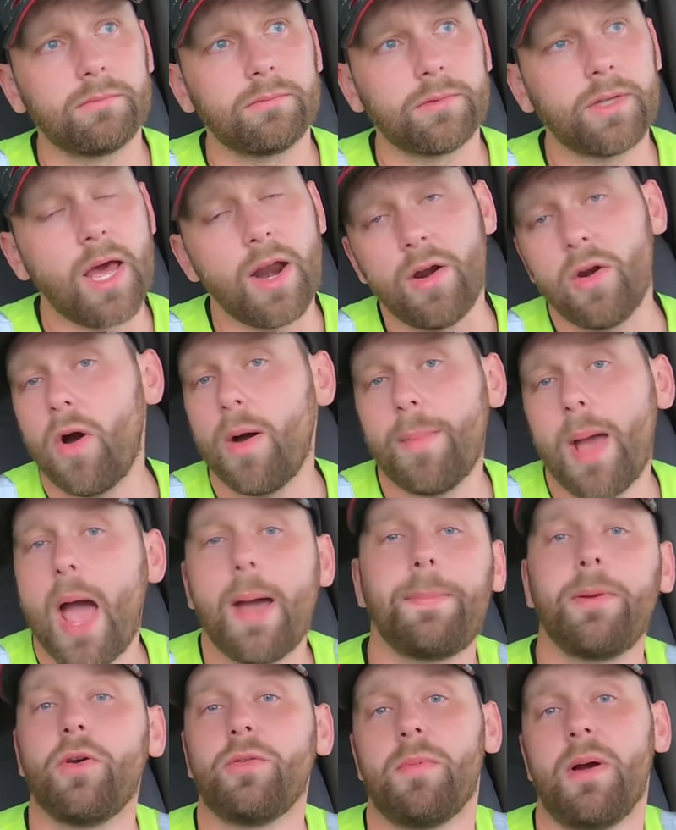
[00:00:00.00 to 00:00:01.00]
So I don't know, I'm
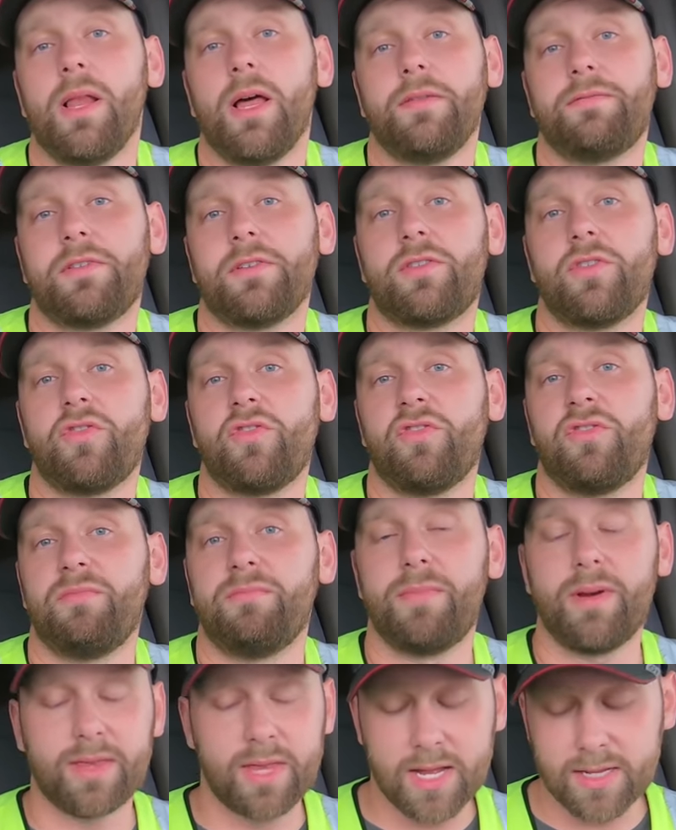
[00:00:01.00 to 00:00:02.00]
happy with my life decision,
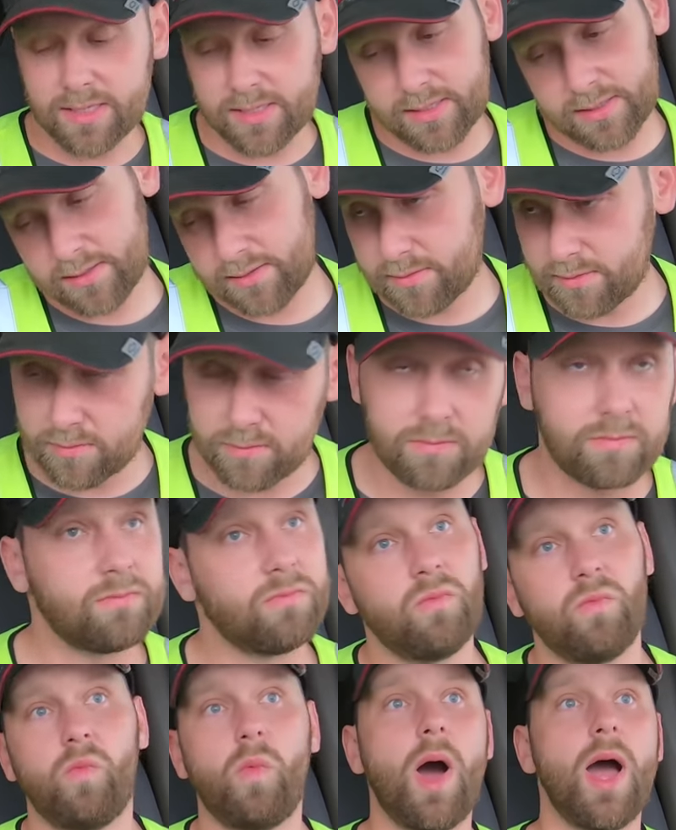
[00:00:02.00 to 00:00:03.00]
but that's
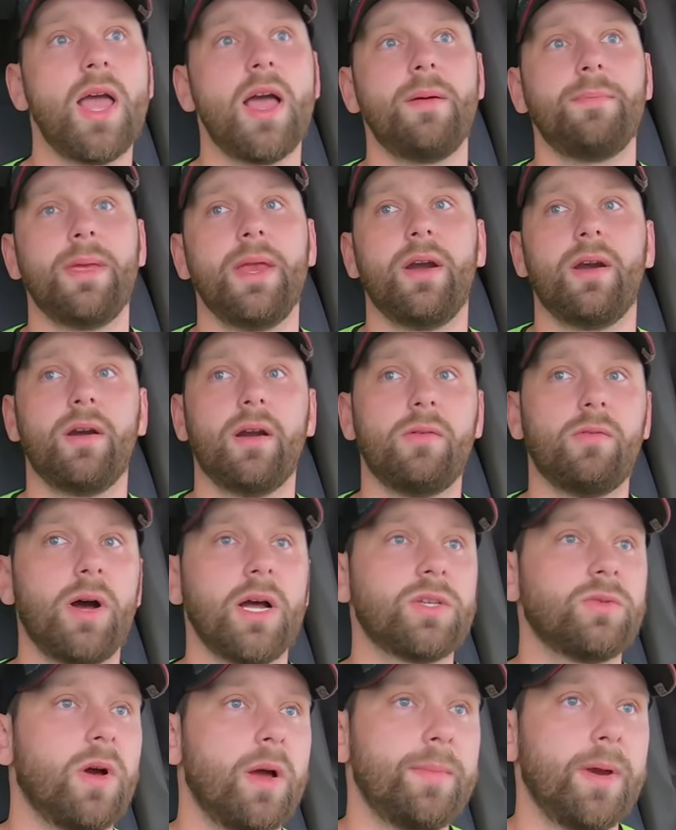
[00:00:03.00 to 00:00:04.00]
why I'm here. Well,
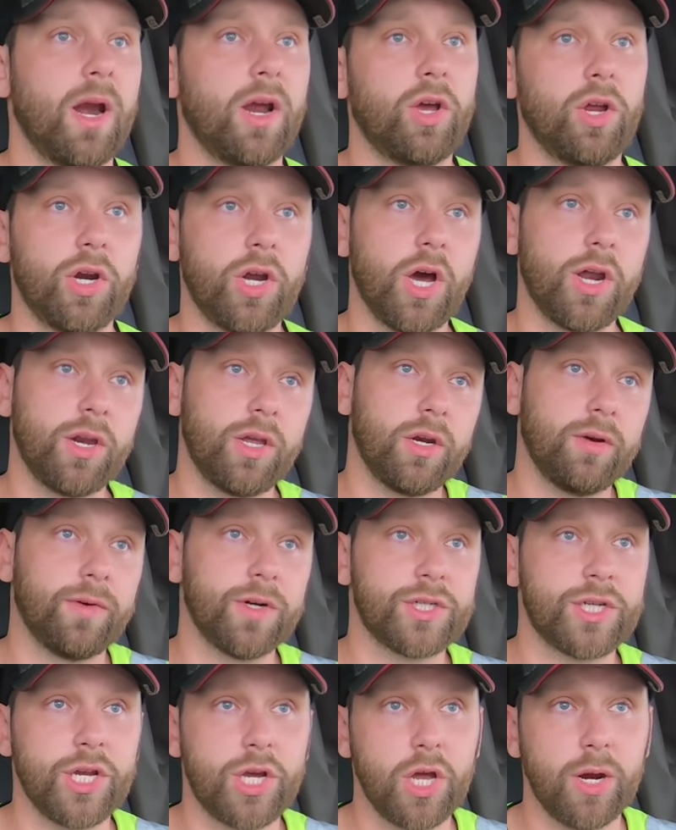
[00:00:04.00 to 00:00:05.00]
that's why I'm here. I could have gone to
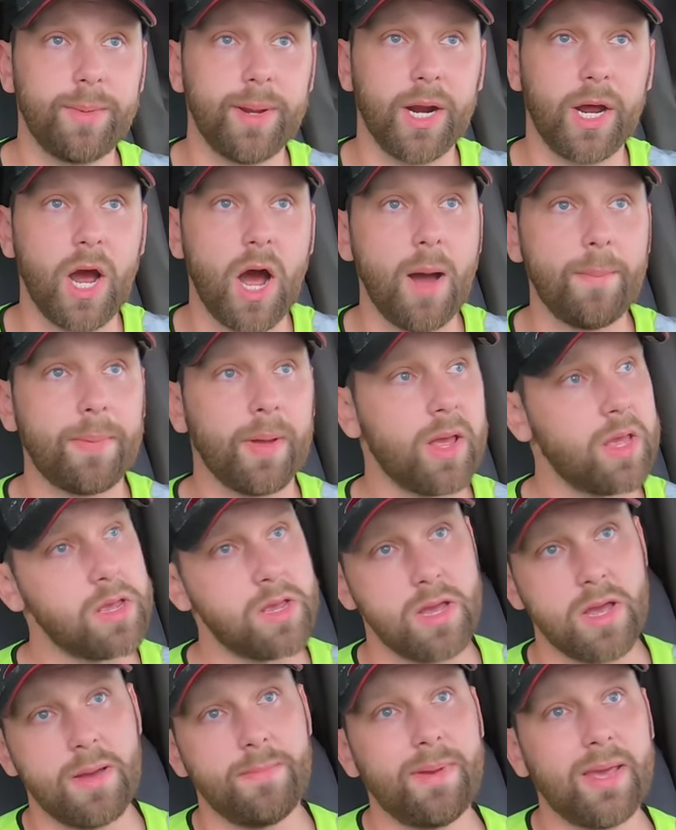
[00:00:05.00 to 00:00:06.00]
university, could have been a cop,
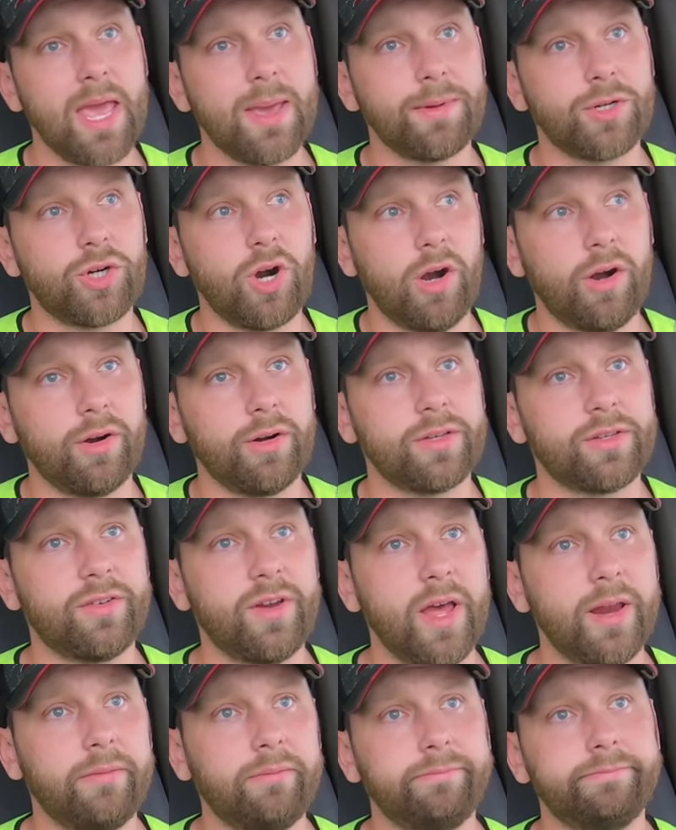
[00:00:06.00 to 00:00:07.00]
became a trucker
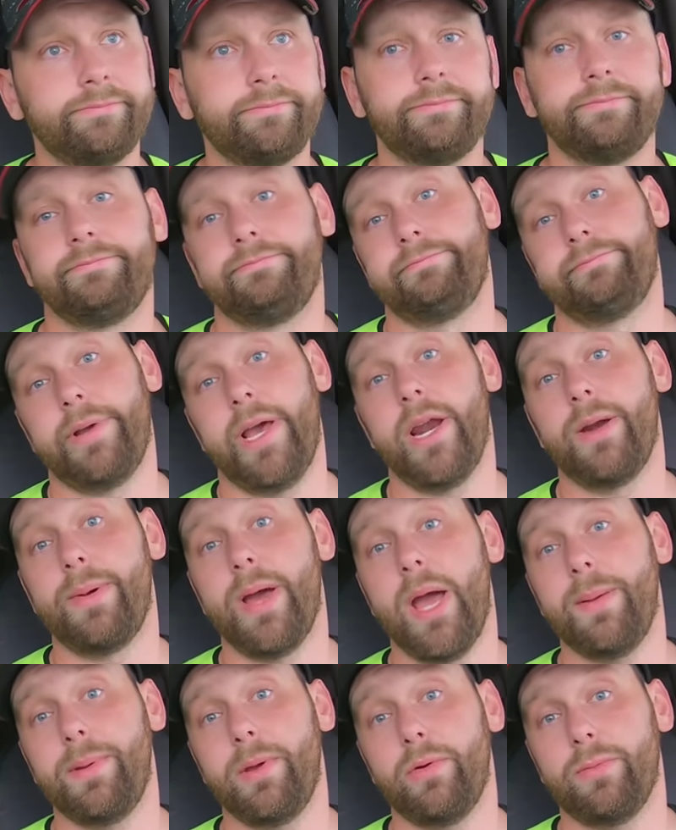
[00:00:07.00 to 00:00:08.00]
instead, and I'm
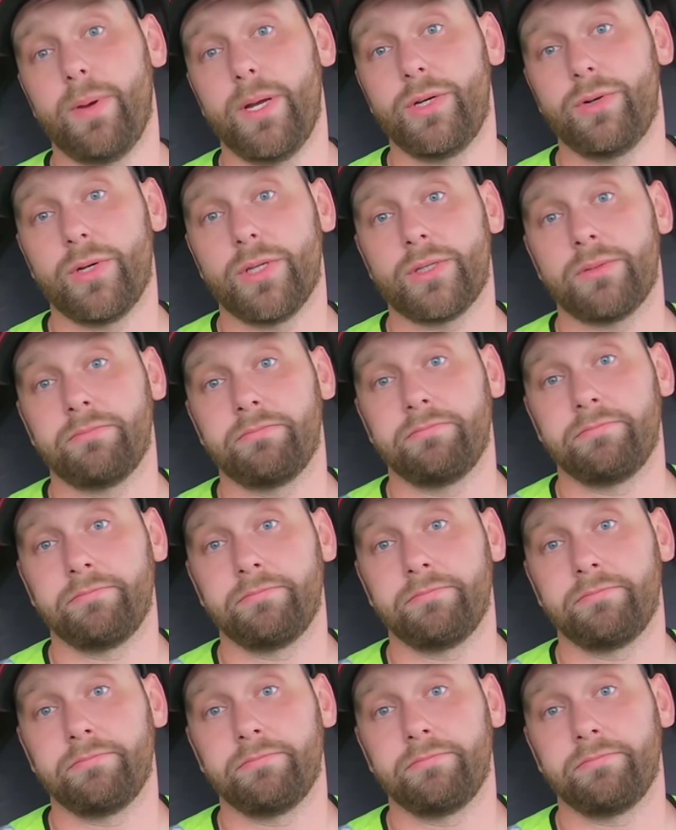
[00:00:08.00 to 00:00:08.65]
happy with my choice.